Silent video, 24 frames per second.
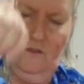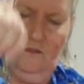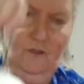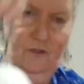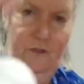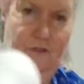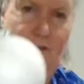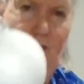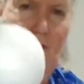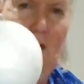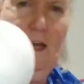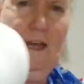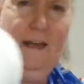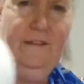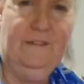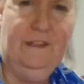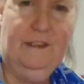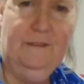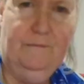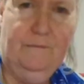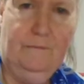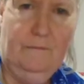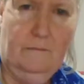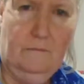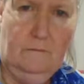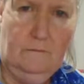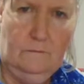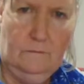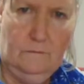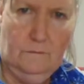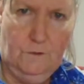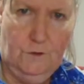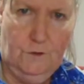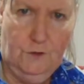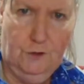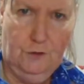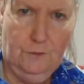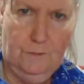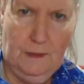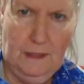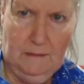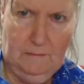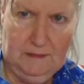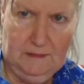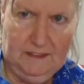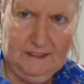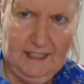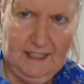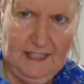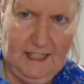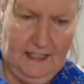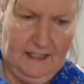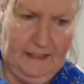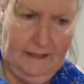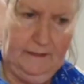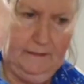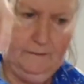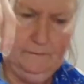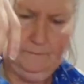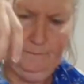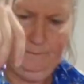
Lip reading: So you'll have it to be able to hang.